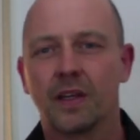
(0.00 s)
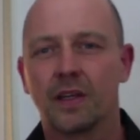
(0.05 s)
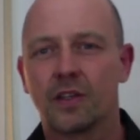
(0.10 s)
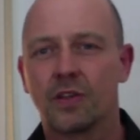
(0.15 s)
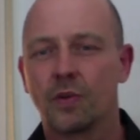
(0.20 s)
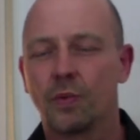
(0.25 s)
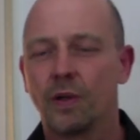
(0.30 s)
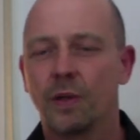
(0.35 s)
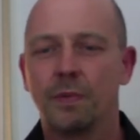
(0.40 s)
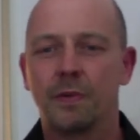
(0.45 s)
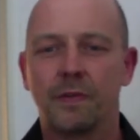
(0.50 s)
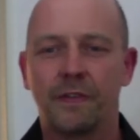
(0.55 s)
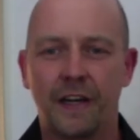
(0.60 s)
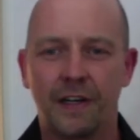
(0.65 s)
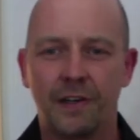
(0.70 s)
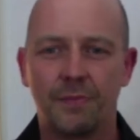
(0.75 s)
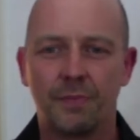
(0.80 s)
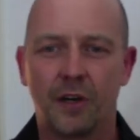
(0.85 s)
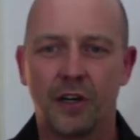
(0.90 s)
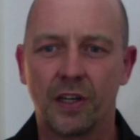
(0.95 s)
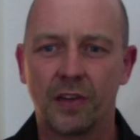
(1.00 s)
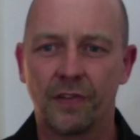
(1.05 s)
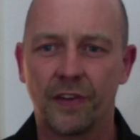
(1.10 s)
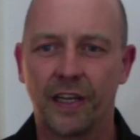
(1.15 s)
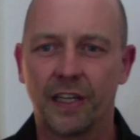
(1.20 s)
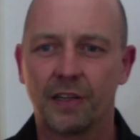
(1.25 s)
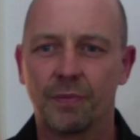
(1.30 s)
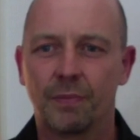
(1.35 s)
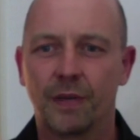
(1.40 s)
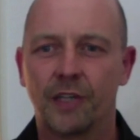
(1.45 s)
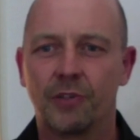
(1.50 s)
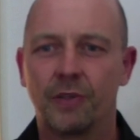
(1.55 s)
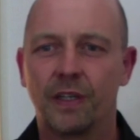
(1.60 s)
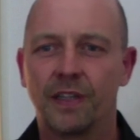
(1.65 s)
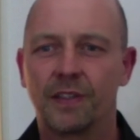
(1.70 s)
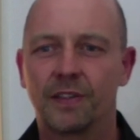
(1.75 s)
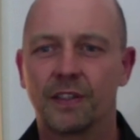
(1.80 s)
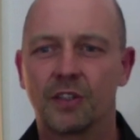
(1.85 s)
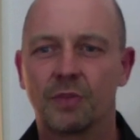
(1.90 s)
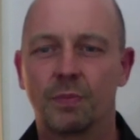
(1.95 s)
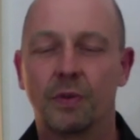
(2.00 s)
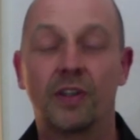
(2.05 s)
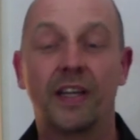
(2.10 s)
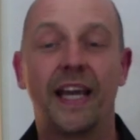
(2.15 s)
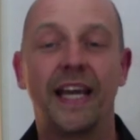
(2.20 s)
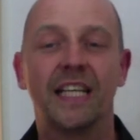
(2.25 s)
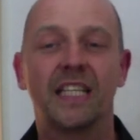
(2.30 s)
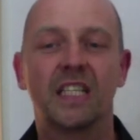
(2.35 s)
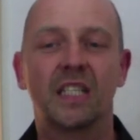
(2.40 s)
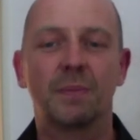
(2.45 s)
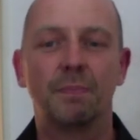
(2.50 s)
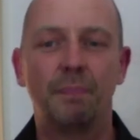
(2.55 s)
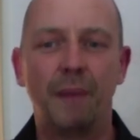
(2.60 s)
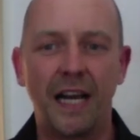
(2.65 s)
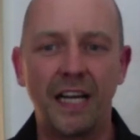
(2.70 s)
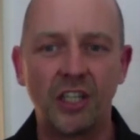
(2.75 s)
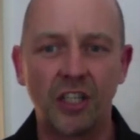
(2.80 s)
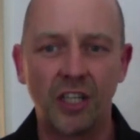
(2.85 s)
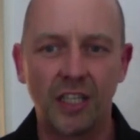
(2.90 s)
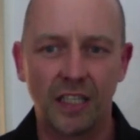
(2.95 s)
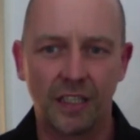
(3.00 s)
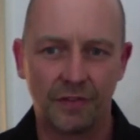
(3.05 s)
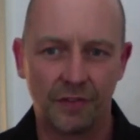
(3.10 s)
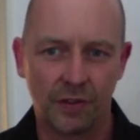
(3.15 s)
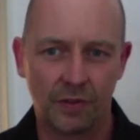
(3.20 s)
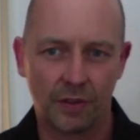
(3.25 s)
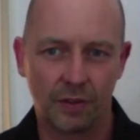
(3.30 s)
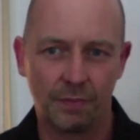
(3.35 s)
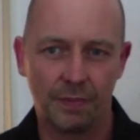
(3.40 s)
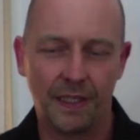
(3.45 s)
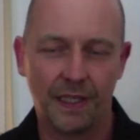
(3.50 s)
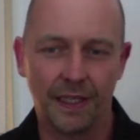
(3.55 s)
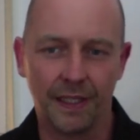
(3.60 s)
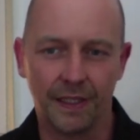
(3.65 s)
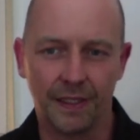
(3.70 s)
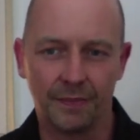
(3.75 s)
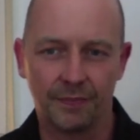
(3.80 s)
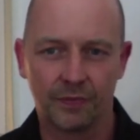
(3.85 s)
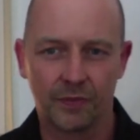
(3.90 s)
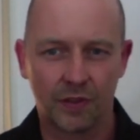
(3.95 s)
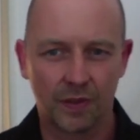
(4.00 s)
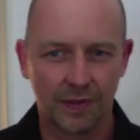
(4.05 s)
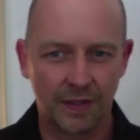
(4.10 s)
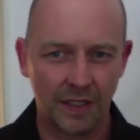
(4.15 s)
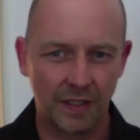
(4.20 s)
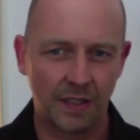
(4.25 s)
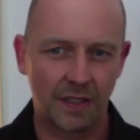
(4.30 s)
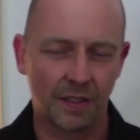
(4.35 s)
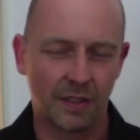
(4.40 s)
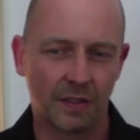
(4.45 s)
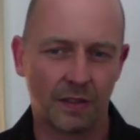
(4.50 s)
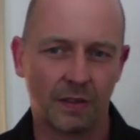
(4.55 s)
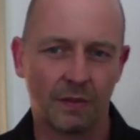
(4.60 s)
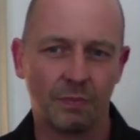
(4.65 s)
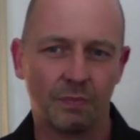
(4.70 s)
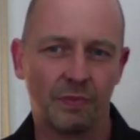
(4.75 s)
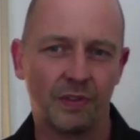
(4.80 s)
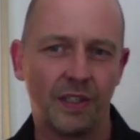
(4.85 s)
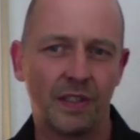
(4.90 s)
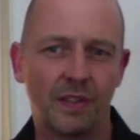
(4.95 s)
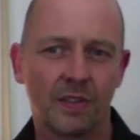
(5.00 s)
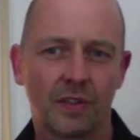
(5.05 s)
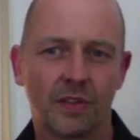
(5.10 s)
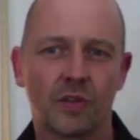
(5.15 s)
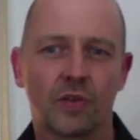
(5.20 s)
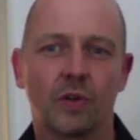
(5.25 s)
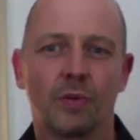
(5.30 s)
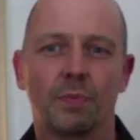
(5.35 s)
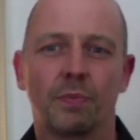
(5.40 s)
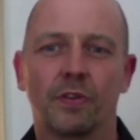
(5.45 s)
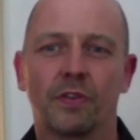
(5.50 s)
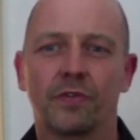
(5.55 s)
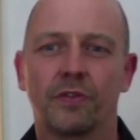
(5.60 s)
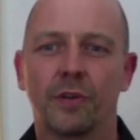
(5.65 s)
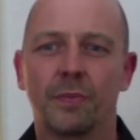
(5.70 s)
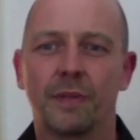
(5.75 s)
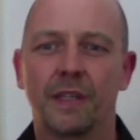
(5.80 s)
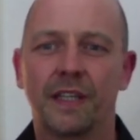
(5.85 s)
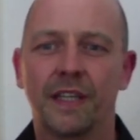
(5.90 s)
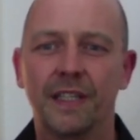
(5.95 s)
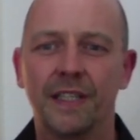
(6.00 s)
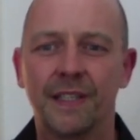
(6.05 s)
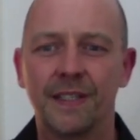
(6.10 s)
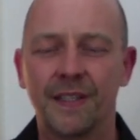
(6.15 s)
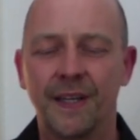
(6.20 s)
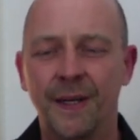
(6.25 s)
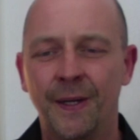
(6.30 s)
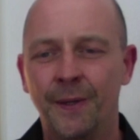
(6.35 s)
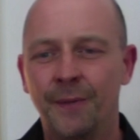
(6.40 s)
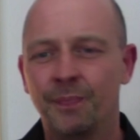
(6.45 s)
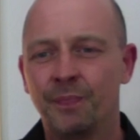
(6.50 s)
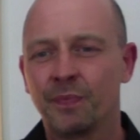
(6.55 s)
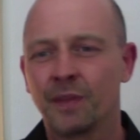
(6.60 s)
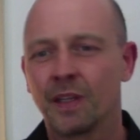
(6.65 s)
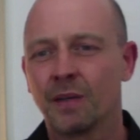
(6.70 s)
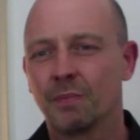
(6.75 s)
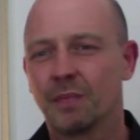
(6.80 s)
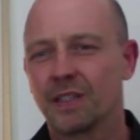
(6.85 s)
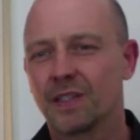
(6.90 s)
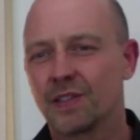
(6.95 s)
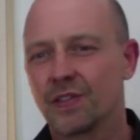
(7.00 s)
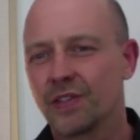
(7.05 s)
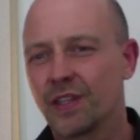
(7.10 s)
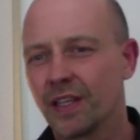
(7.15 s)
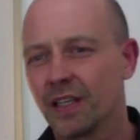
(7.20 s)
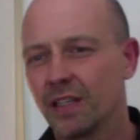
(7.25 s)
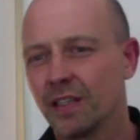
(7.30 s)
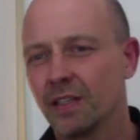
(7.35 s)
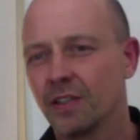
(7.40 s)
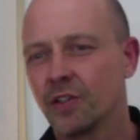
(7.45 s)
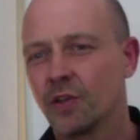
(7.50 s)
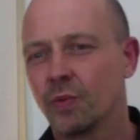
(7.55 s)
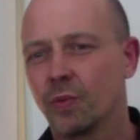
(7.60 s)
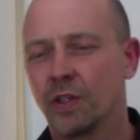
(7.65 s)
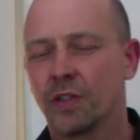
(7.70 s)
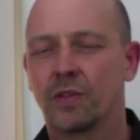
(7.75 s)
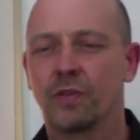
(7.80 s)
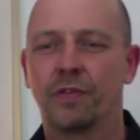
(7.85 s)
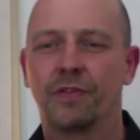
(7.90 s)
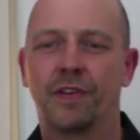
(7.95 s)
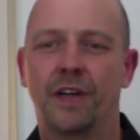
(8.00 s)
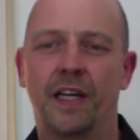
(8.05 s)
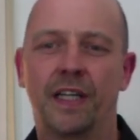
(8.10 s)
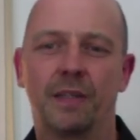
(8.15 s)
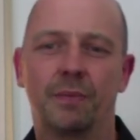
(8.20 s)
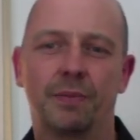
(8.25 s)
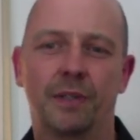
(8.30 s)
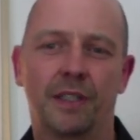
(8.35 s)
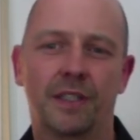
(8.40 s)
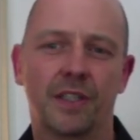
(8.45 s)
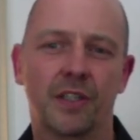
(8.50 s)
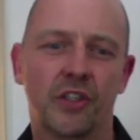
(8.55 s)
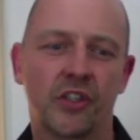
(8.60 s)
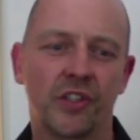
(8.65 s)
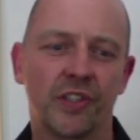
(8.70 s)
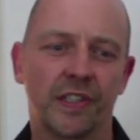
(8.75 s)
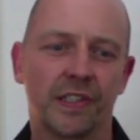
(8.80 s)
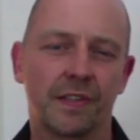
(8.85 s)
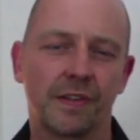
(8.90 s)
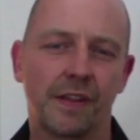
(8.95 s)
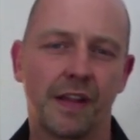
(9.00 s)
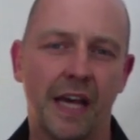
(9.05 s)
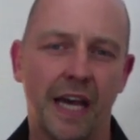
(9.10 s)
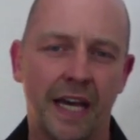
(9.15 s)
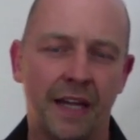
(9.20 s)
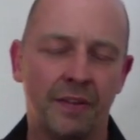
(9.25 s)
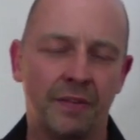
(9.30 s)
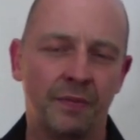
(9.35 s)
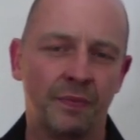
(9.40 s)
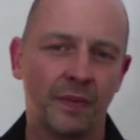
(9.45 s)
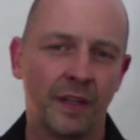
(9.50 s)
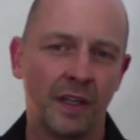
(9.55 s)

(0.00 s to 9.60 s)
you will be very motivated by reading this book, especially if you're a beginner. So this is a good book for beginners, but still you want to find a practitioner then,